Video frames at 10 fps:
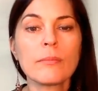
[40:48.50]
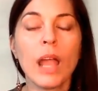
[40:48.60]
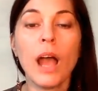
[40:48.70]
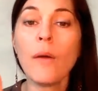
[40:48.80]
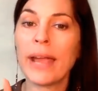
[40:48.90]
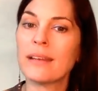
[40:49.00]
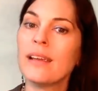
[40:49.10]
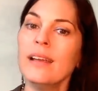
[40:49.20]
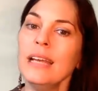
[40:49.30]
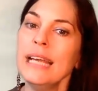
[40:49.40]
All right,
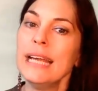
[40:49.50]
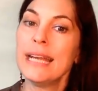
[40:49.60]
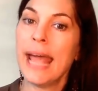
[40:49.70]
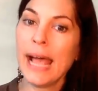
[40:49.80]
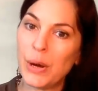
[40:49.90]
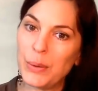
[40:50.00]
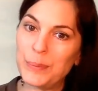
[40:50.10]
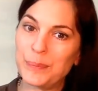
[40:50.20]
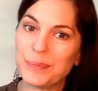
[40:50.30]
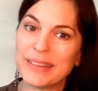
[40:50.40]
now
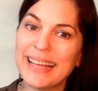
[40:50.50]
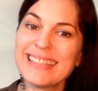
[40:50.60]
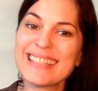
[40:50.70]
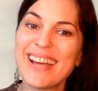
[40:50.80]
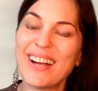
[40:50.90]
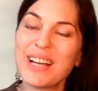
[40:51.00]
let's talk